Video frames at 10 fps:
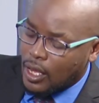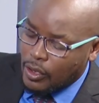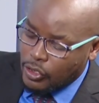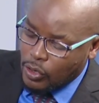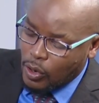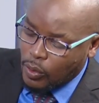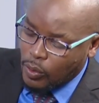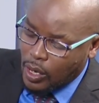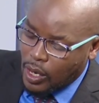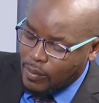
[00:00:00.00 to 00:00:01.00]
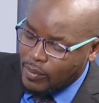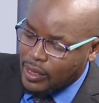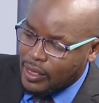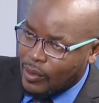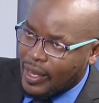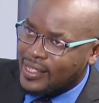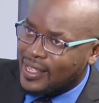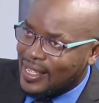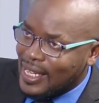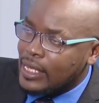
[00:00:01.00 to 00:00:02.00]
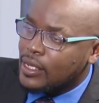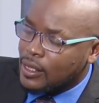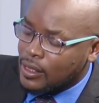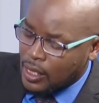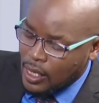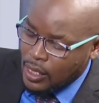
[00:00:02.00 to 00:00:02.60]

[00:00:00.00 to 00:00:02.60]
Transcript: in the greater legal,